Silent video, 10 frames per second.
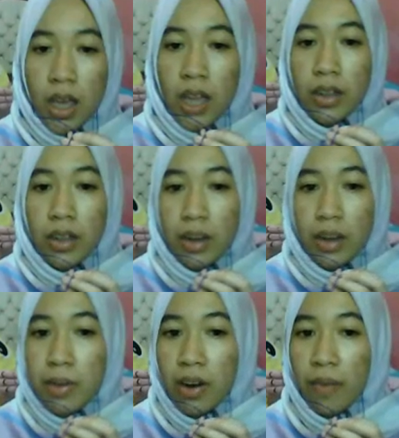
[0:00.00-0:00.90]
The number
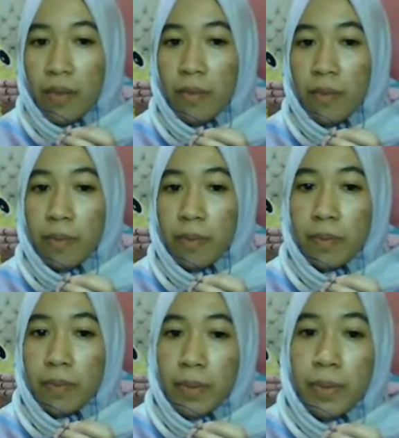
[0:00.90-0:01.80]
of
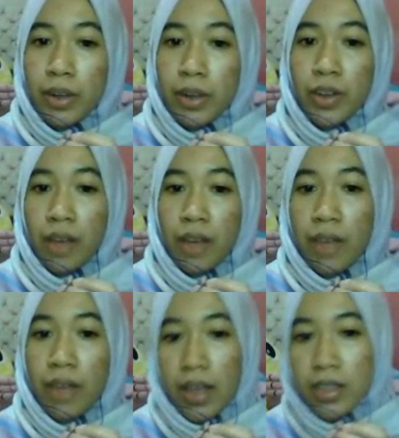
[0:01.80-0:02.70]
people, you have
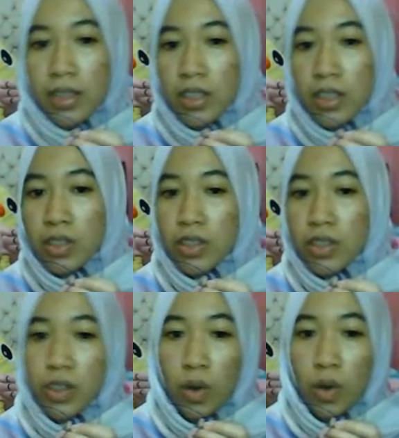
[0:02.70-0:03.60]
access to
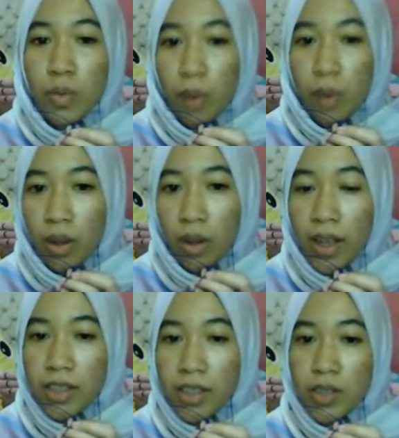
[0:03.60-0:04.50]
snowball
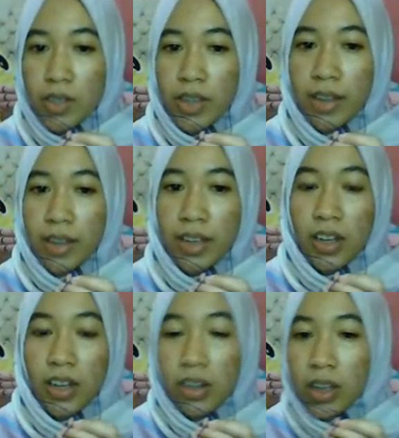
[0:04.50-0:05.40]
as you get in
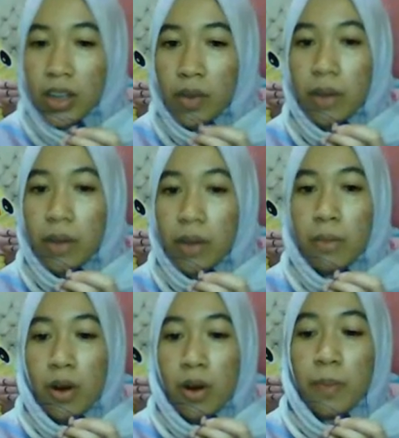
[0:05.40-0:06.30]
contact with
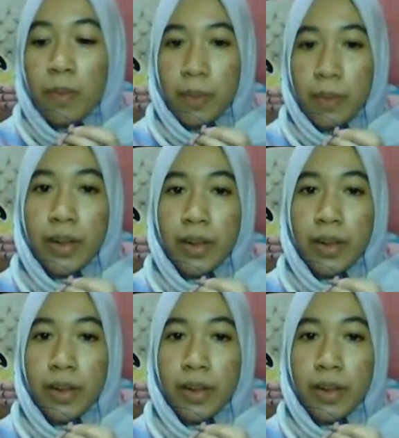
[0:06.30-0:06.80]
more people.